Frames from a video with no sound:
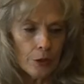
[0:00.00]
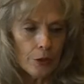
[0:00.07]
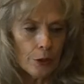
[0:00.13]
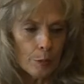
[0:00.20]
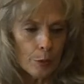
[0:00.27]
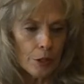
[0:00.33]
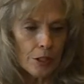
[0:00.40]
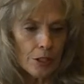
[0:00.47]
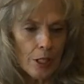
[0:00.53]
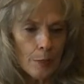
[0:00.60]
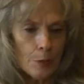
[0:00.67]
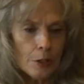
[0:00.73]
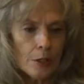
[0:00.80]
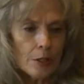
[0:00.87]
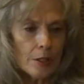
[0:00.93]
your
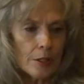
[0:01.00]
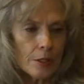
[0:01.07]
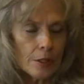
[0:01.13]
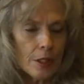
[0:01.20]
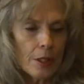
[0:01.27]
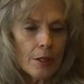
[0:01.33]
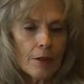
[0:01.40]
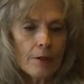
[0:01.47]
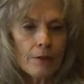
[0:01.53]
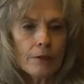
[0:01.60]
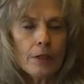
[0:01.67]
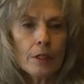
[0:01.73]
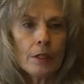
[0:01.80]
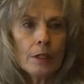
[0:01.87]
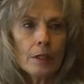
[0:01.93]
perceptions of
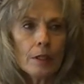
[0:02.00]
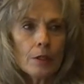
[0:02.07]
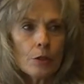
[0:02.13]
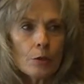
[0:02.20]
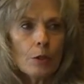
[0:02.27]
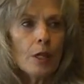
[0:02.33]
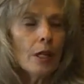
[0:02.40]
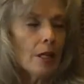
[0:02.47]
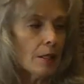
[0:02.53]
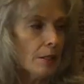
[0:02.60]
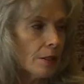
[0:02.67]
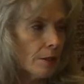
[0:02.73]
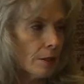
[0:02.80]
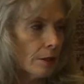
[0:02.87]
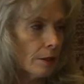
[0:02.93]

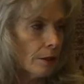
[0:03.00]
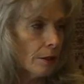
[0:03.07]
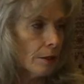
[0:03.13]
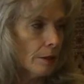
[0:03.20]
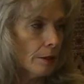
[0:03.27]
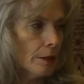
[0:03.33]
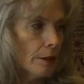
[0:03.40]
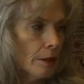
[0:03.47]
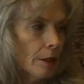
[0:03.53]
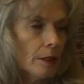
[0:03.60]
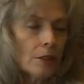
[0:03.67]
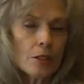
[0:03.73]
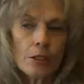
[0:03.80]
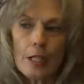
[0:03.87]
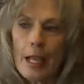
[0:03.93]
trust and it
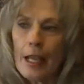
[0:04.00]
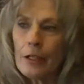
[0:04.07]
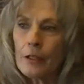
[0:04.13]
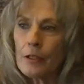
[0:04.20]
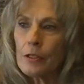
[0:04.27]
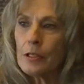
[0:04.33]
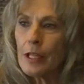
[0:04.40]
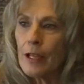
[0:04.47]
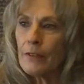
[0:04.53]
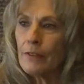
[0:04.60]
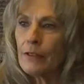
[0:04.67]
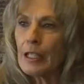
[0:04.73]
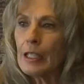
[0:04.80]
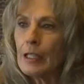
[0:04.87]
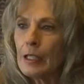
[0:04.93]
shatters that
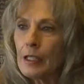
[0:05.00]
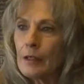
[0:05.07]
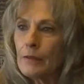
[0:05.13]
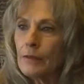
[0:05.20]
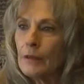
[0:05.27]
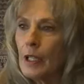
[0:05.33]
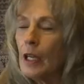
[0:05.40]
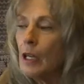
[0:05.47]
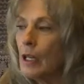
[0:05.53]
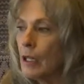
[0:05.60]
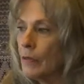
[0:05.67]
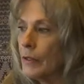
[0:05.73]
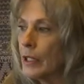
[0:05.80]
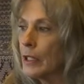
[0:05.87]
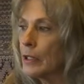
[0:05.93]
feeling of
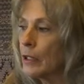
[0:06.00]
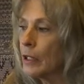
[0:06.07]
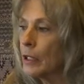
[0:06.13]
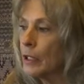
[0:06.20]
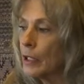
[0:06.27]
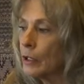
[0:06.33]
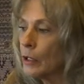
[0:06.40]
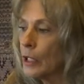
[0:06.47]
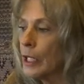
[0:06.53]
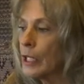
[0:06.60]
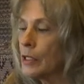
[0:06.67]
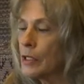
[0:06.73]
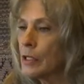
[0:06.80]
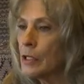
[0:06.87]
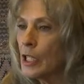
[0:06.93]
love and it, and it
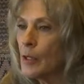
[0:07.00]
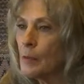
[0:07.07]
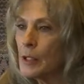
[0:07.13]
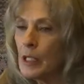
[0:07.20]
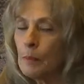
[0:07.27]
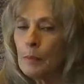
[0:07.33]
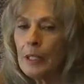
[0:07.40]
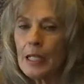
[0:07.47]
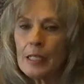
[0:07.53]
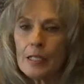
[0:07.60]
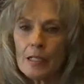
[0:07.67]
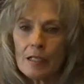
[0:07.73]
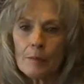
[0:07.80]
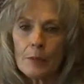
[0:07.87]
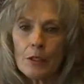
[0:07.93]
hits deep, deep
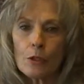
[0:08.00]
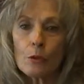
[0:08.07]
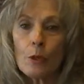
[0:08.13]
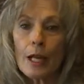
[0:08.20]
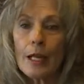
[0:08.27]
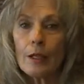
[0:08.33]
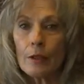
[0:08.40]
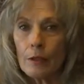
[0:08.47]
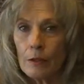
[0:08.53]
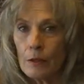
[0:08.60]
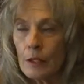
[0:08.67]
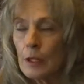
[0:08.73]
places of betrayal.